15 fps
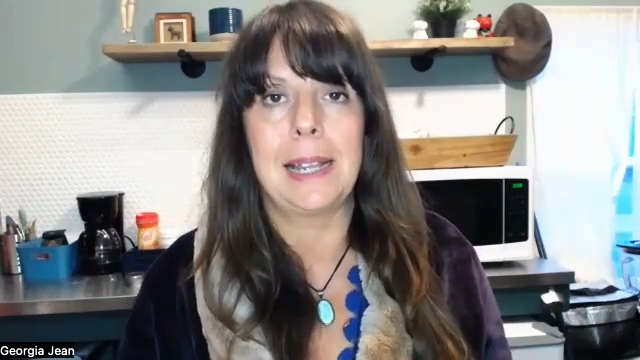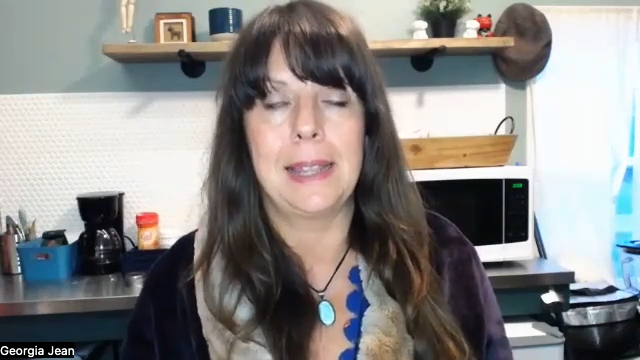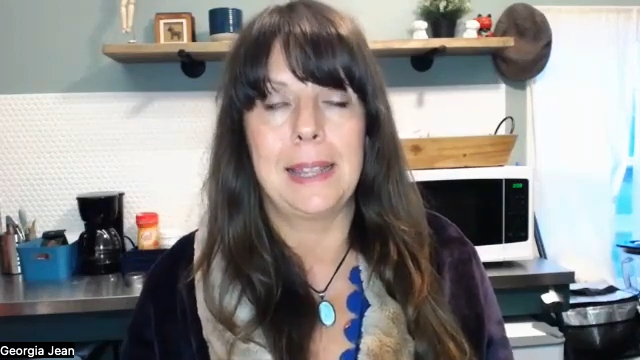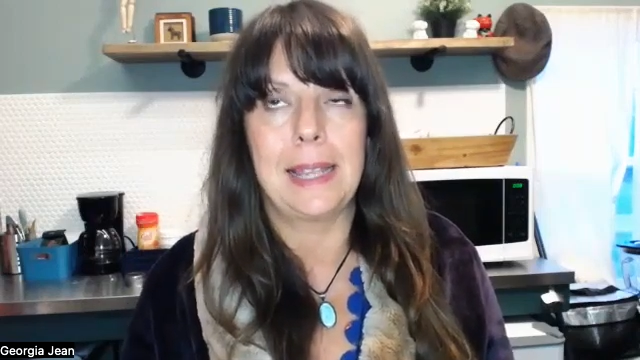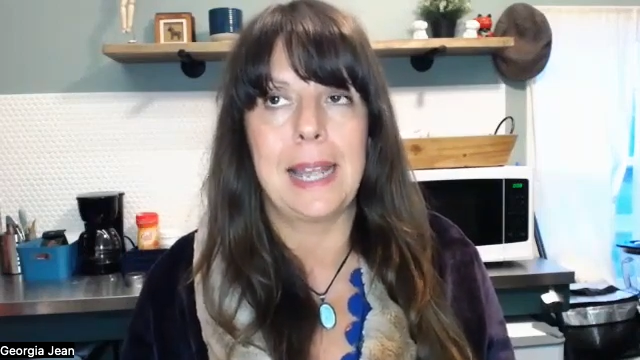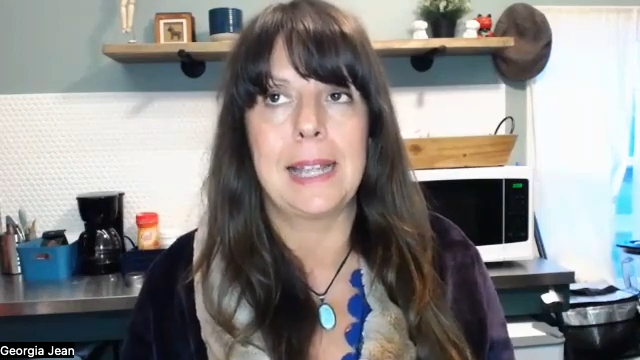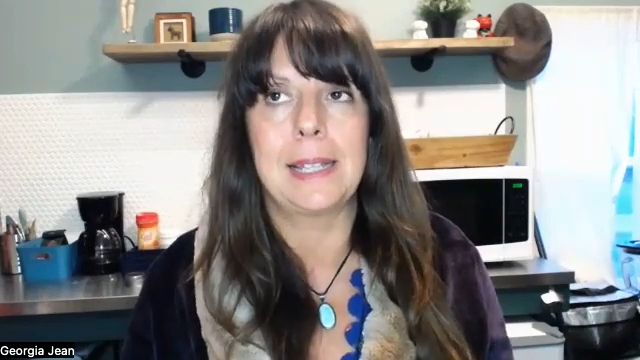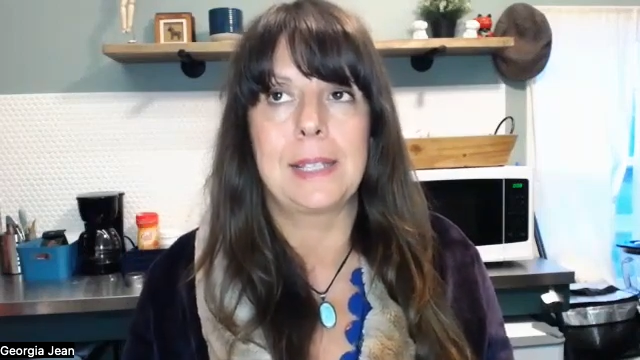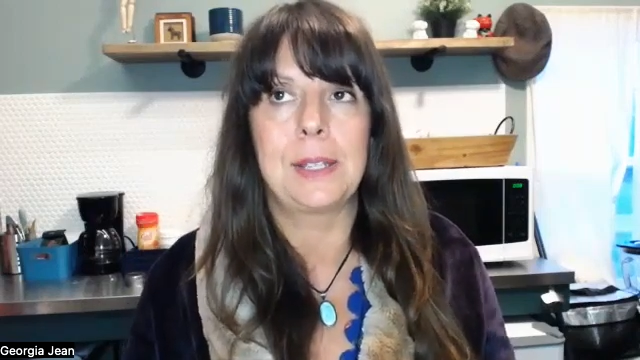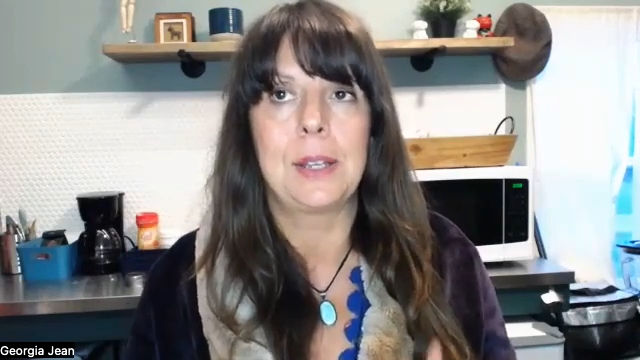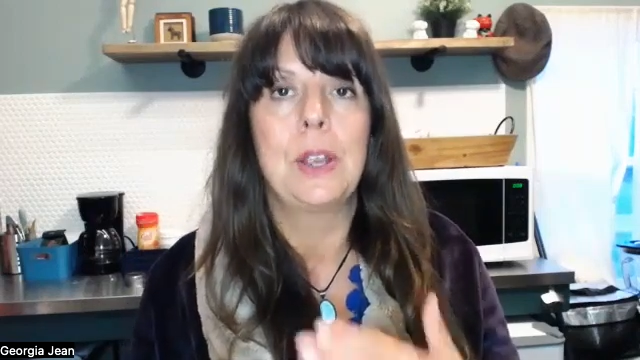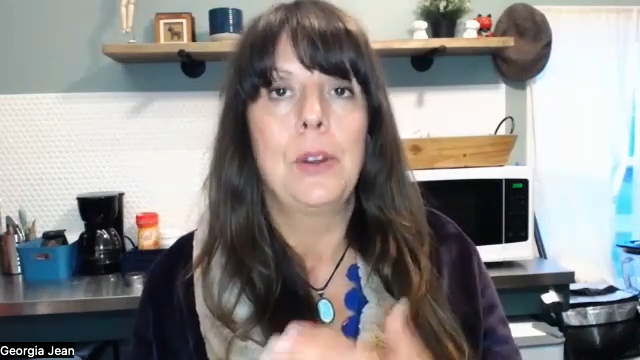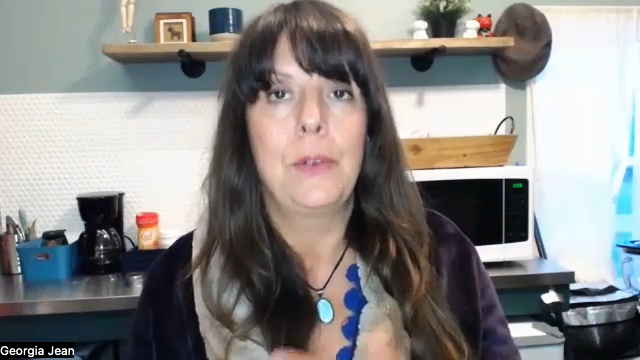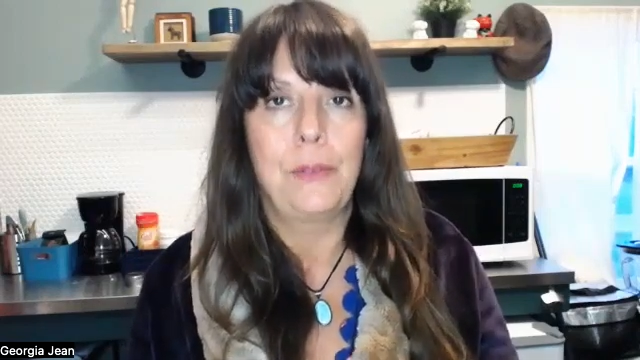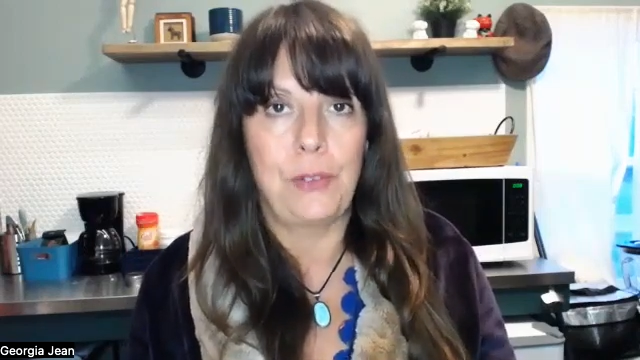and that's
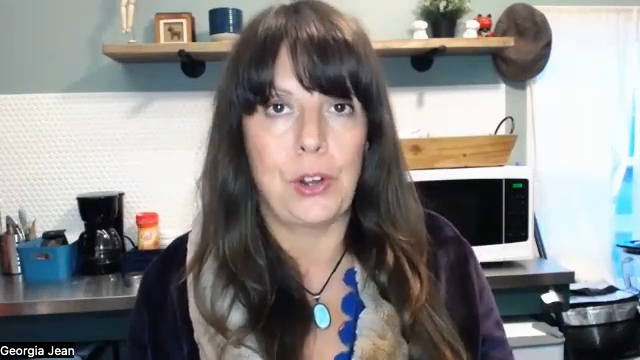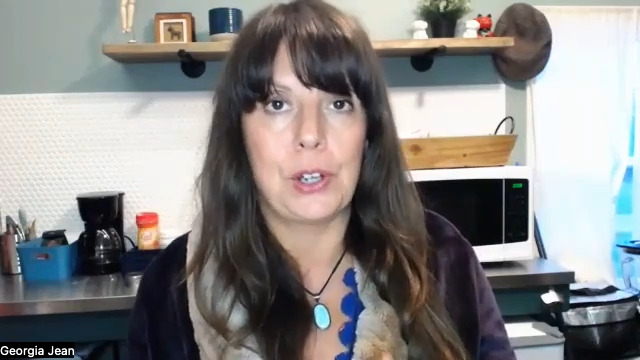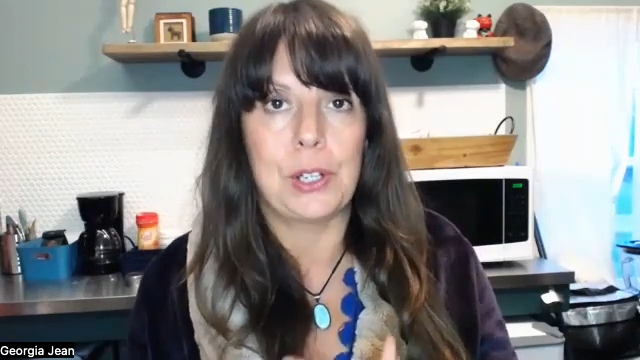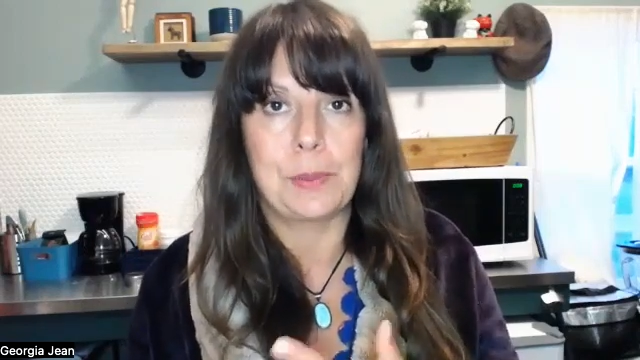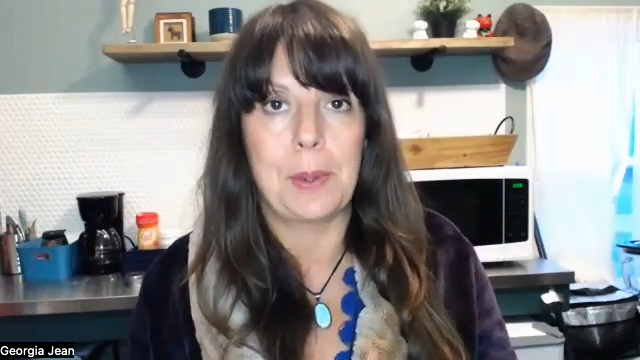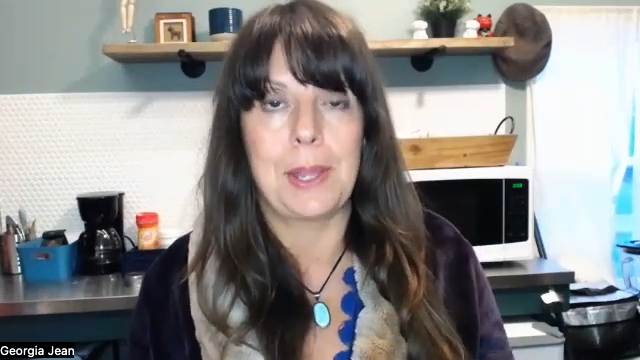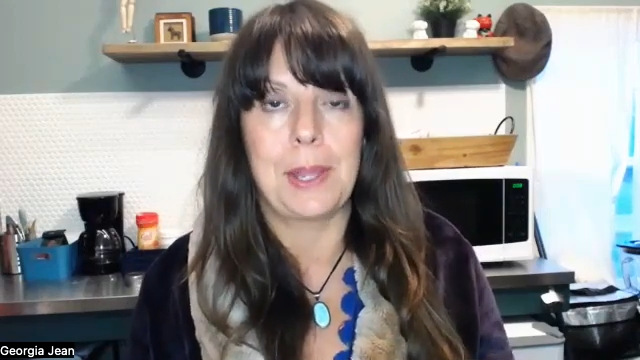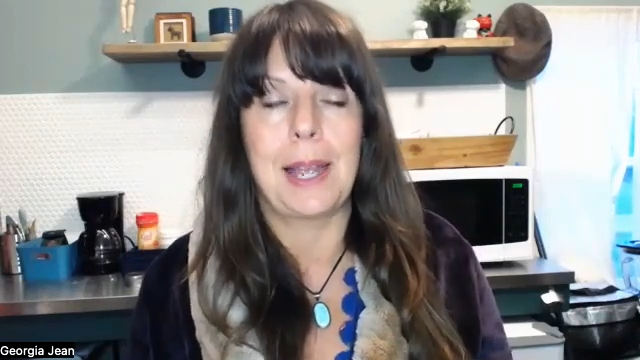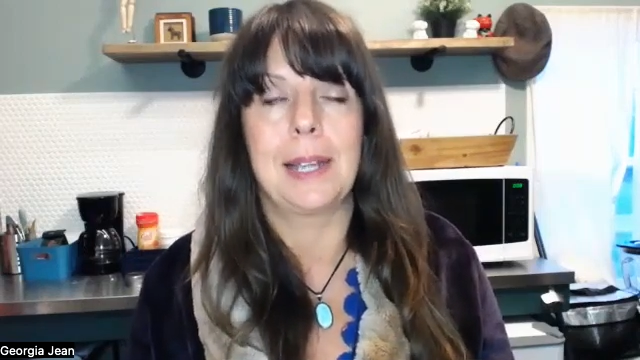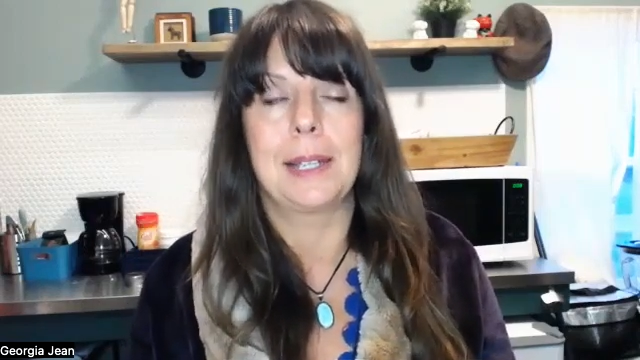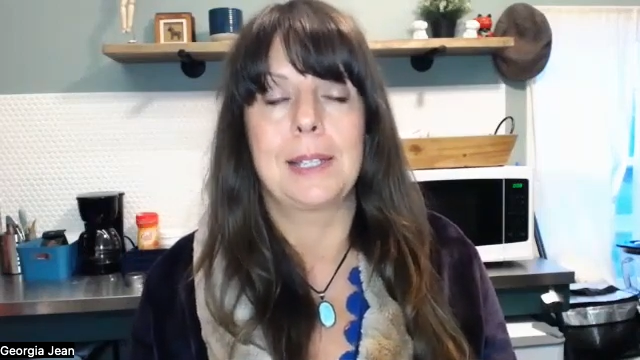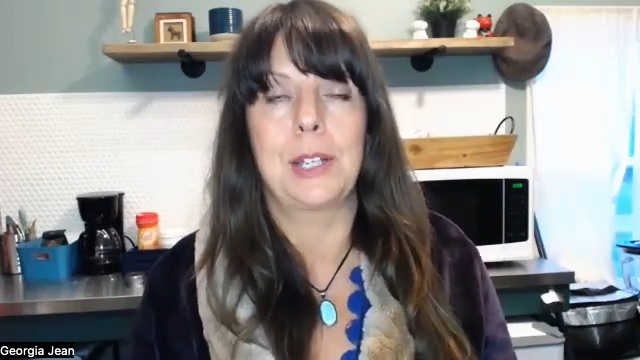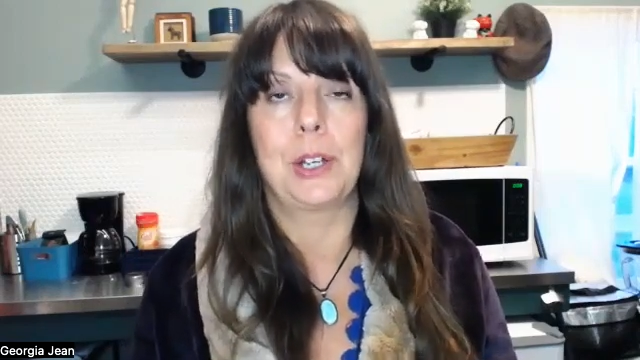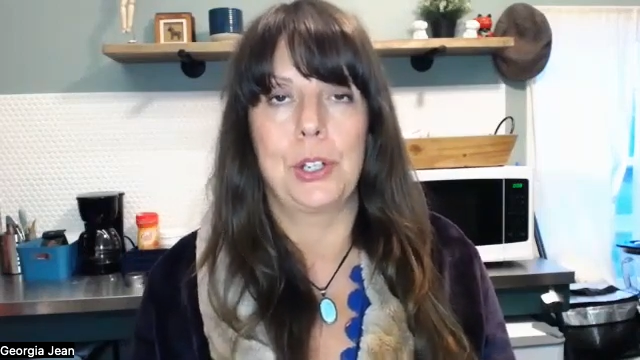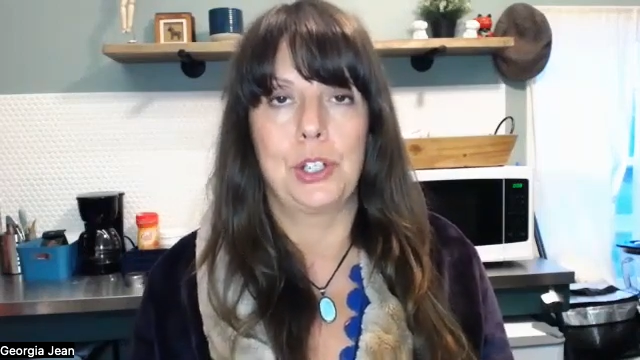first what the
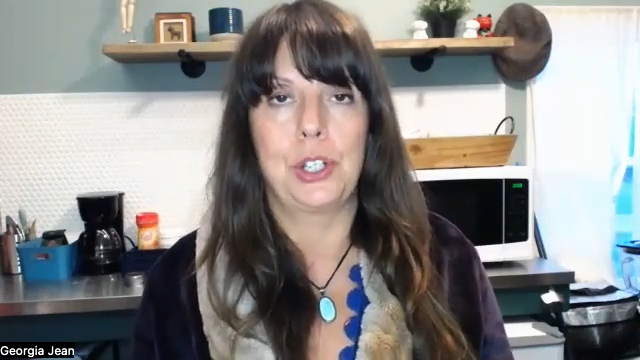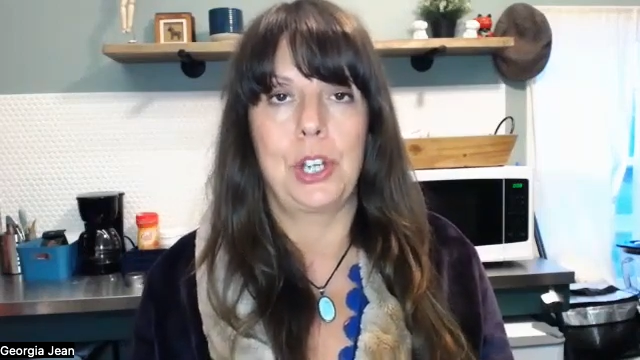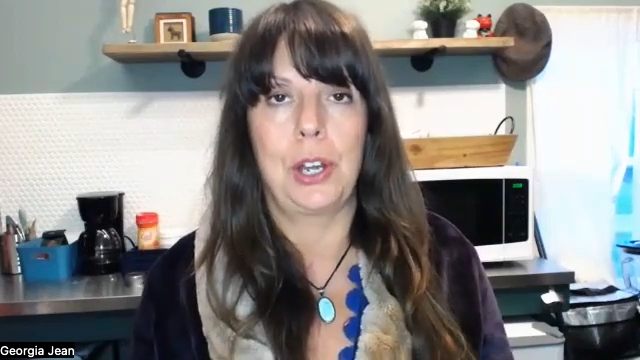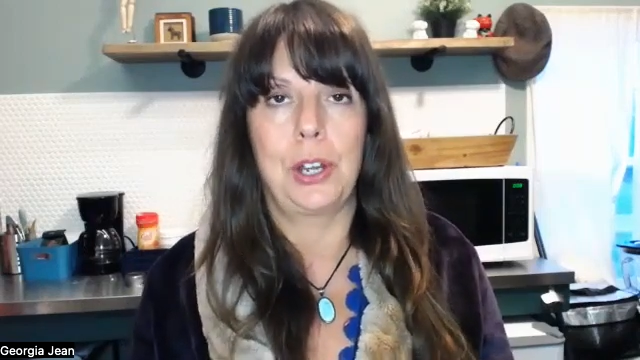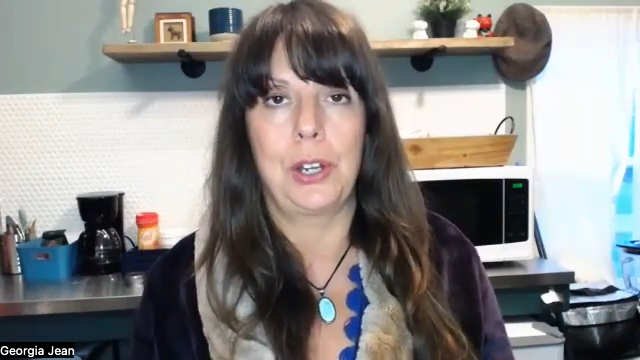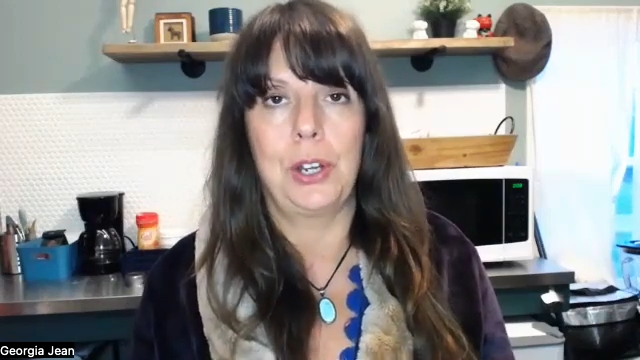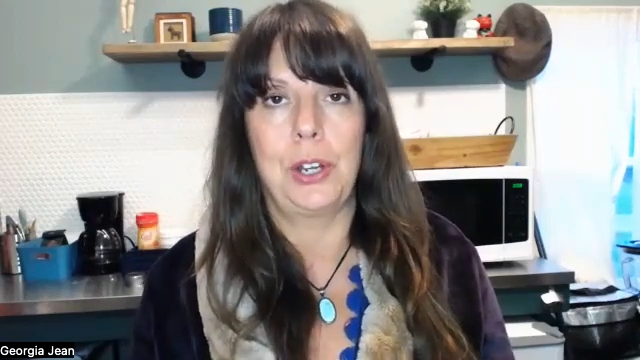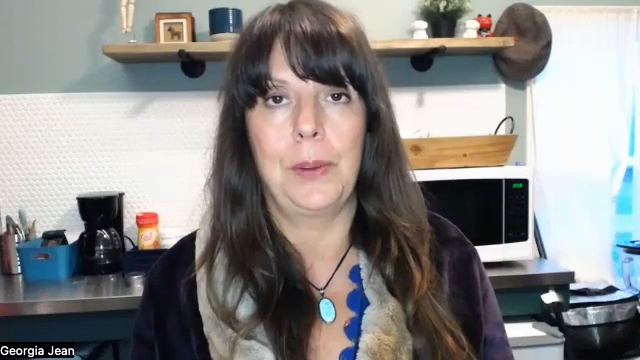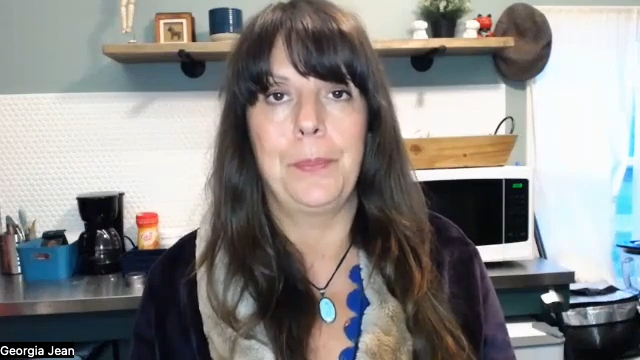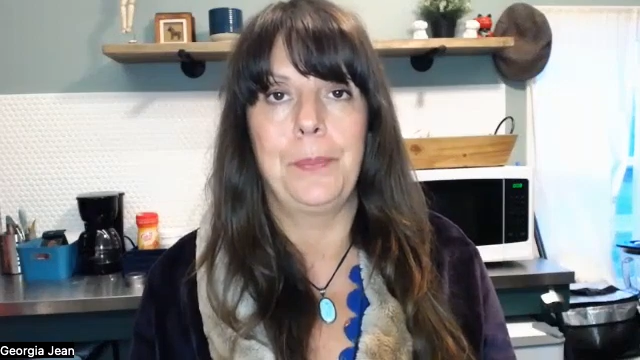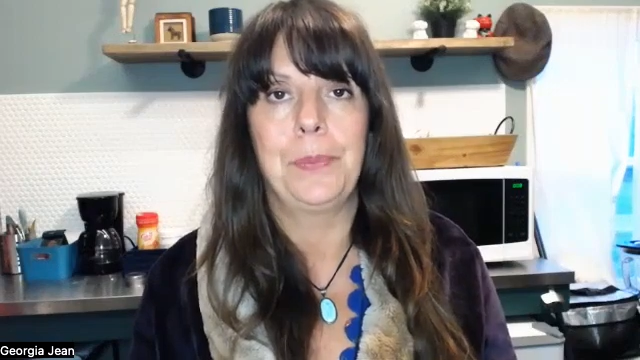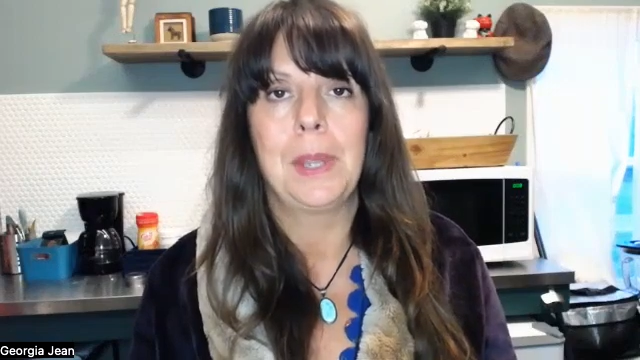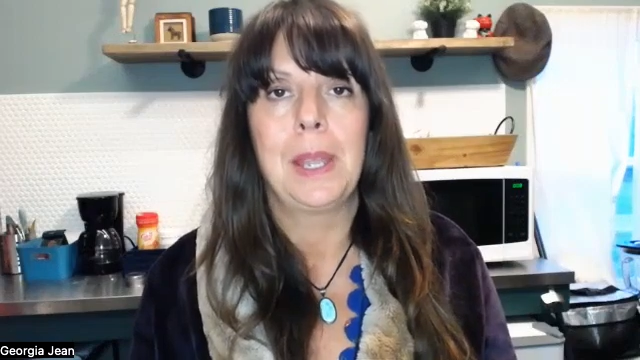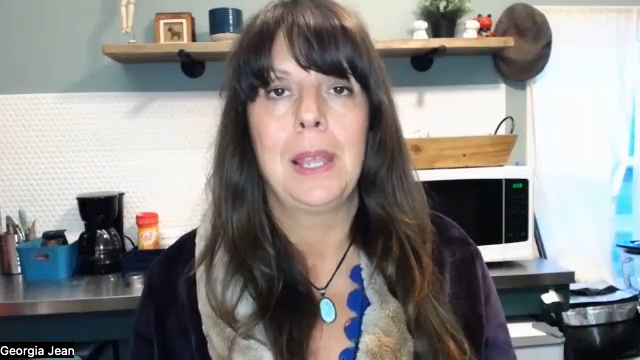heart's going to show you.